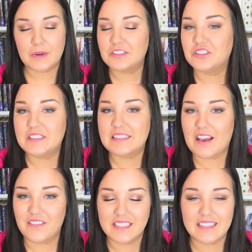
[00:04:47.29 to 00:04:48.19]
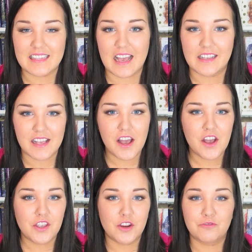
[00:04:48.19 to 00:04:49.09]
Question 7 says,
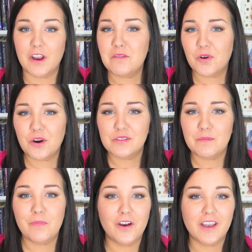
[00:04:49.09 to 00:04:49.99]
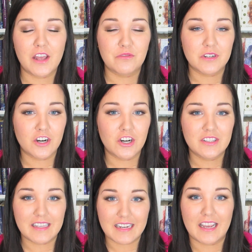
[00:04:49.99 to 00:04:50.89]
Your friend borrows a book and
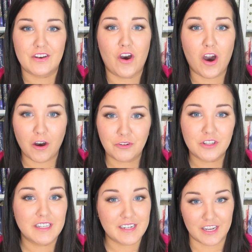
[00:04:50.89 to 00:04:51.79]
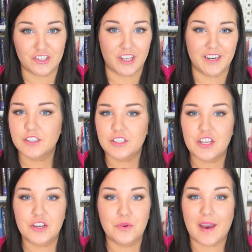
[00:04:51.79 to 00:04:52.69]
returns it in awful condition. Do
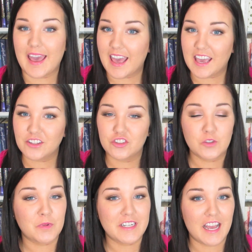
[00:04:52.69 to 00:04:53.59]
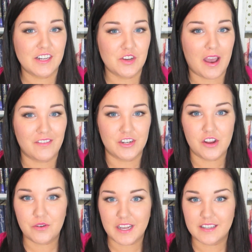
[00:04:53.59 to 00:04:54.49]
you A, just pretend you haven't
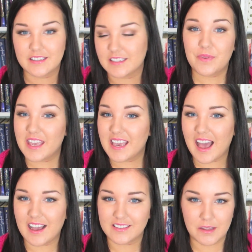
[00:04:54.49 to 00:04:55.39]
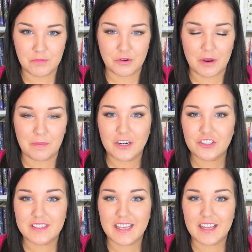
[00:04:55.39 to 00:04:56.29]
noticed, B, ask them to
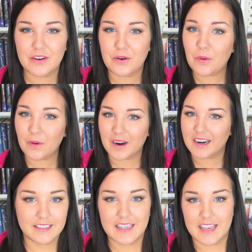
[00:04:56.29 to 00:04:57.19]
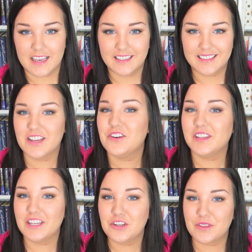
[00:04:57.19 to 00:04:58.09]
repurchase it, or C,
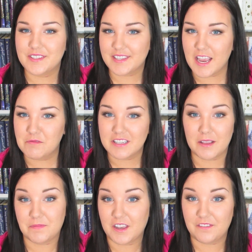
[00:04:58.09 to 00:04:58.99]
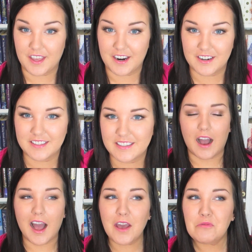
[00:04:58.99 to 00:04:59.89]
secretly do the same to something of theirs?
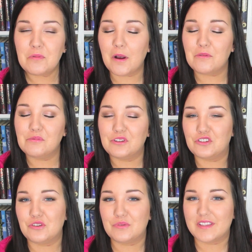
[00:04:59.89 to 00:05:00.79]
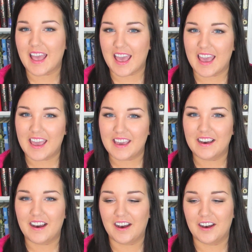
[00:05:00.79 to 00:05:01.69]
I would probably choose
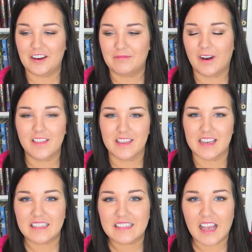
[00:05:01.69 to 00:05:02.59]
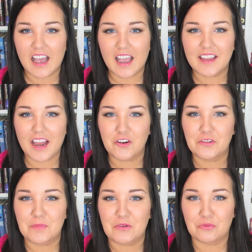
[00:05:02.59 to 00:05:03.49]
A. On the inside, I
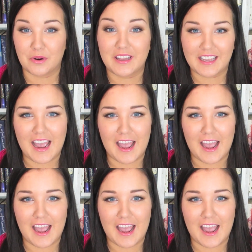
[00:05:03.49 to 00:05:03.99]
would be really